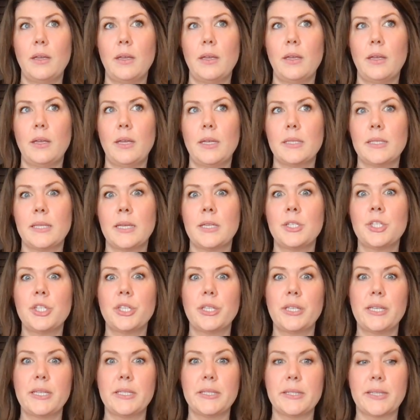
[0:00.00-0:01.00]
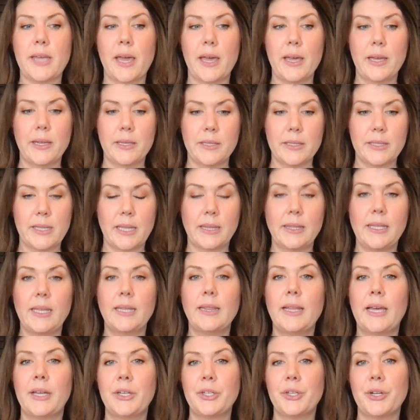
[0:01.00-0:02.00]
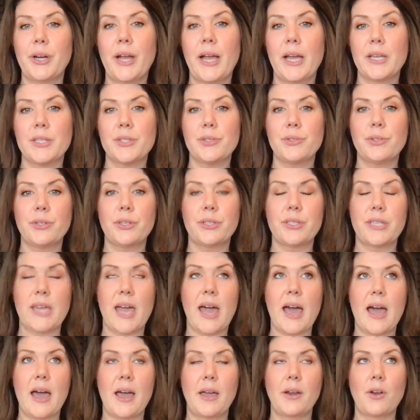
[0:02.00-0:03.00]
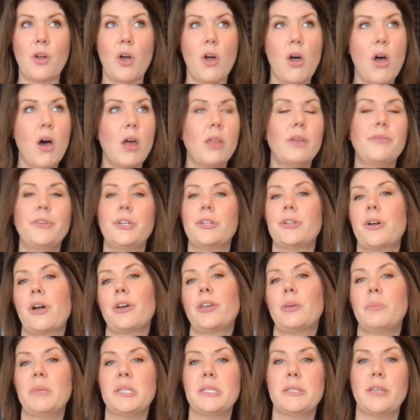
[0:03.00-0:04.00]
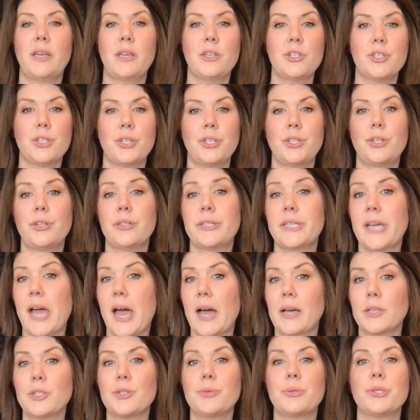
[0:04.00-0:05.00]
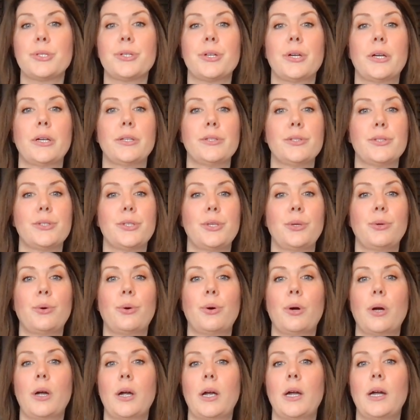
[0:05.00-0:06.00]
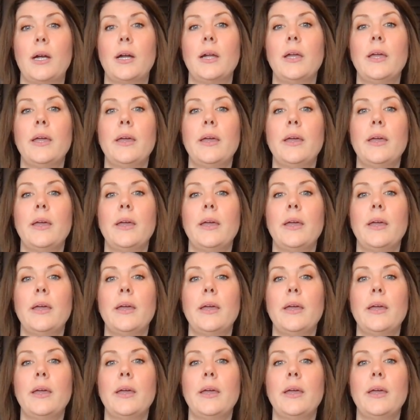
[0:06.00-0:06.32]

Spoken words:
essentially says that the lender has looked at all of your documentation, your tax returns, your